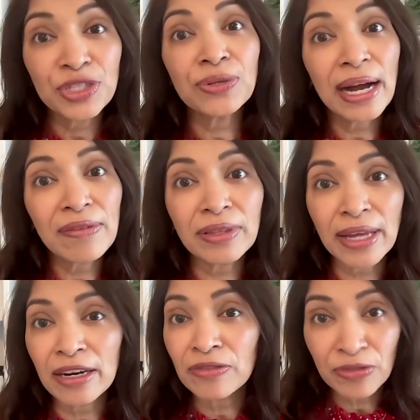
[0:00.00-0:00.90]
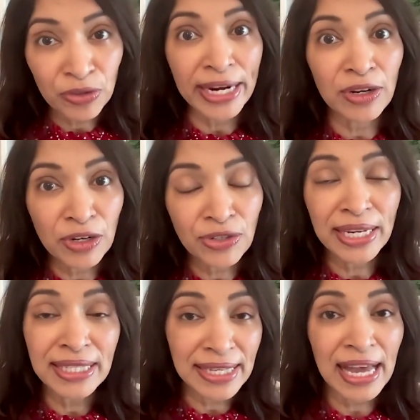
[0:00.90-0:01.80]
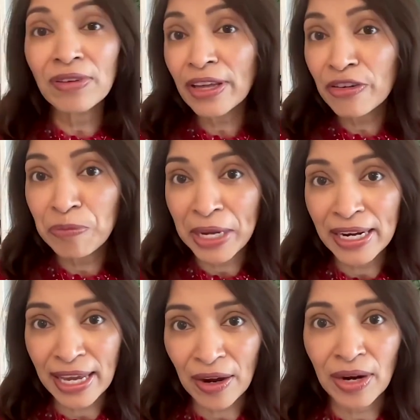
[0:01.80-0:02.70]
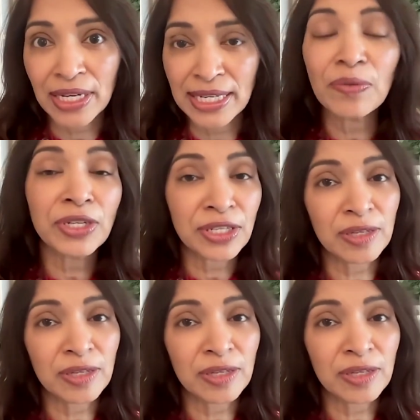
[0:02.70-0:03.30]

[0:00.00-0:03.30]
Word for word: do have a lot of great nutrients. They have a lot of beta carotene, which is